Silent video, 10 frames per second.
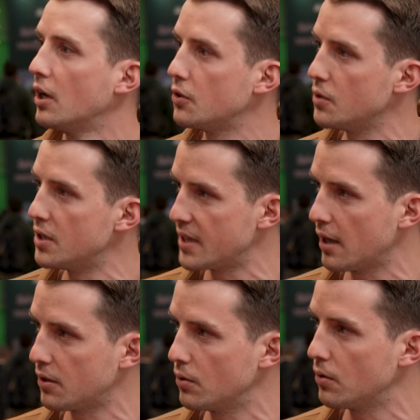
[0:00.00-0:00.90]
to,
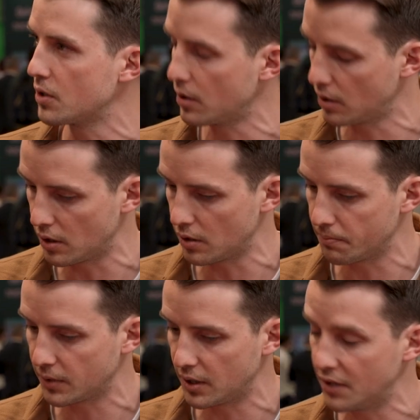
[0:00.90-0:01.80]
to uh,
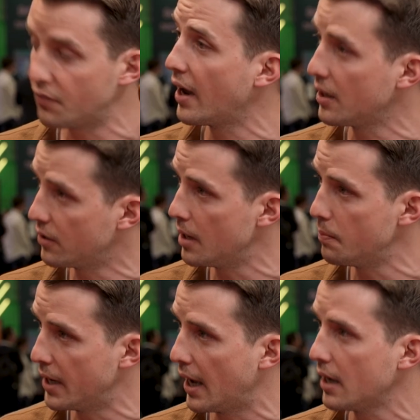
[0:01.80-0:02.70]
define the A
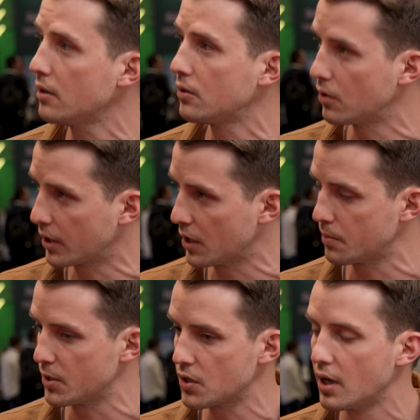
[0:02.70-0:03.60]
P I to the
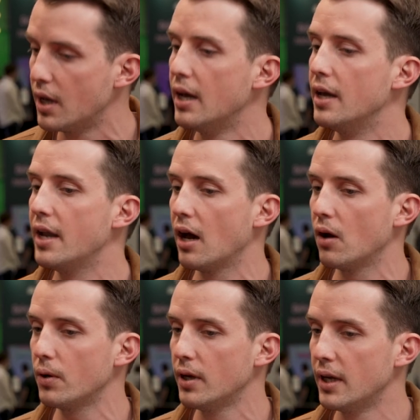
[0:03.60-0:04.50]
customers.
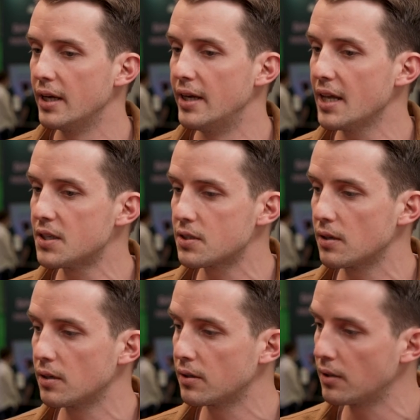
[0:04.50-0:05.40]
Now, that's
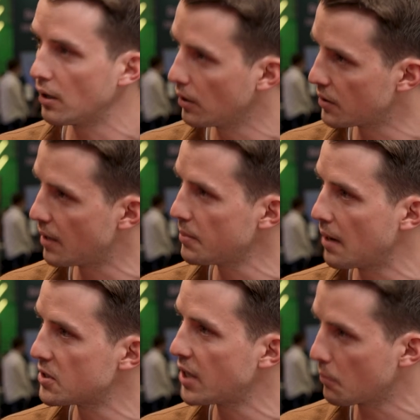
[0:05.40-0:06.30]

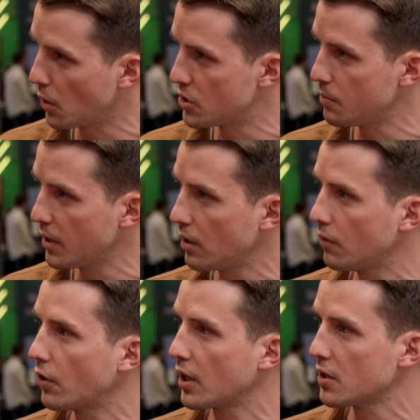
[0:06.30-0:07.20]
sometimes time-consuming
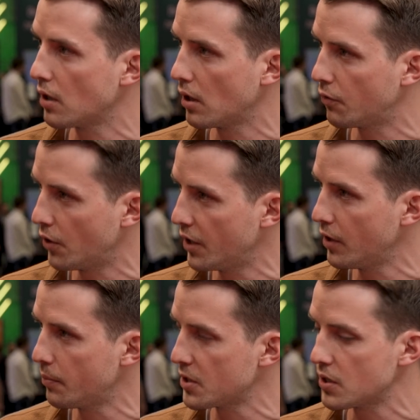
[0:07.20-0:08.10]
for, uh, for
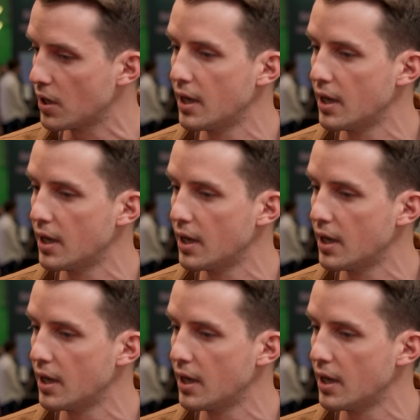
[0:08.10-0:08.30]
developers,